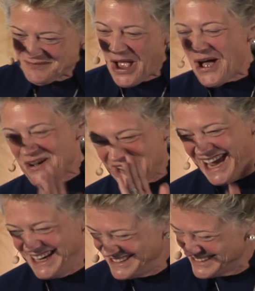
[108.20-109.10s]

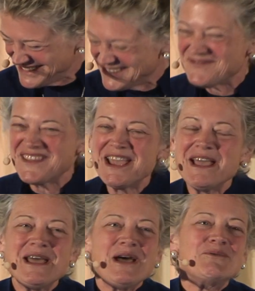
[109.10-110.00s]
Okay.
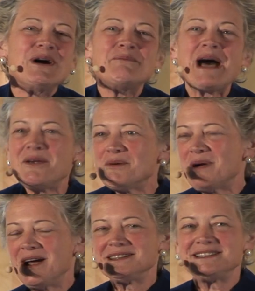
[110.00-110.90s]
Well, my
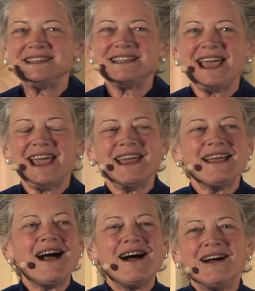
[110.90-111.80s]
remarks
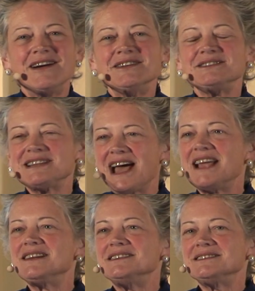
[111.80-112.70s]
today are
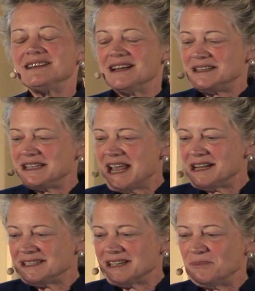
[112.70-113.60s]
titled 10
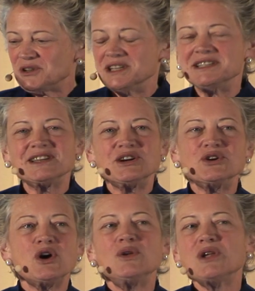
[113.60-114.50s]
Assumptions That Are
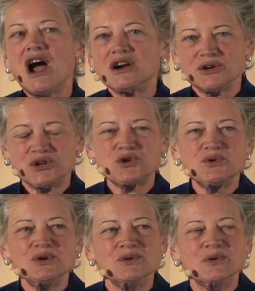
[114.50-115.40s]
No Longer
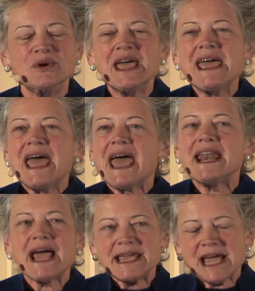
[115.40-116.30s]
True.
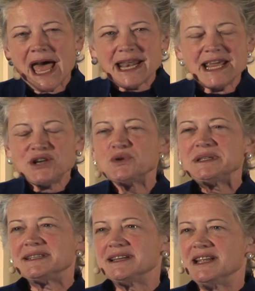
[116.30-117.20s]
And I got
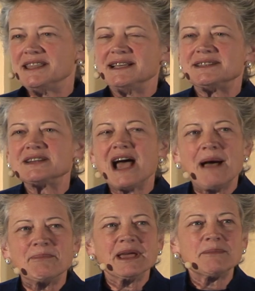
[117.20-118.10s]
interested in this
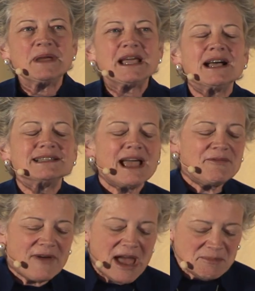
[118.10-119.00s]
topic because I
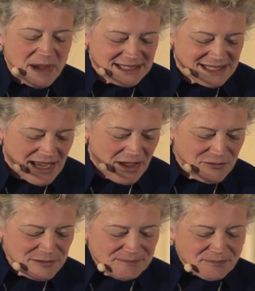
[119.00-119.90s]
found
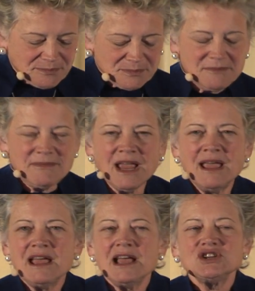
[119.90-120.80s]
myself
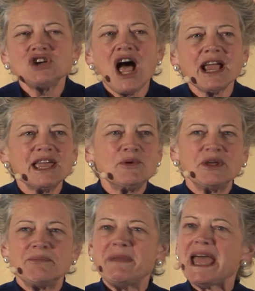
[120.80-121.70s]
talking
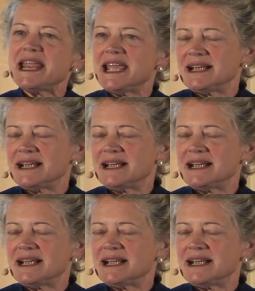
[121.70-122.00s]
with many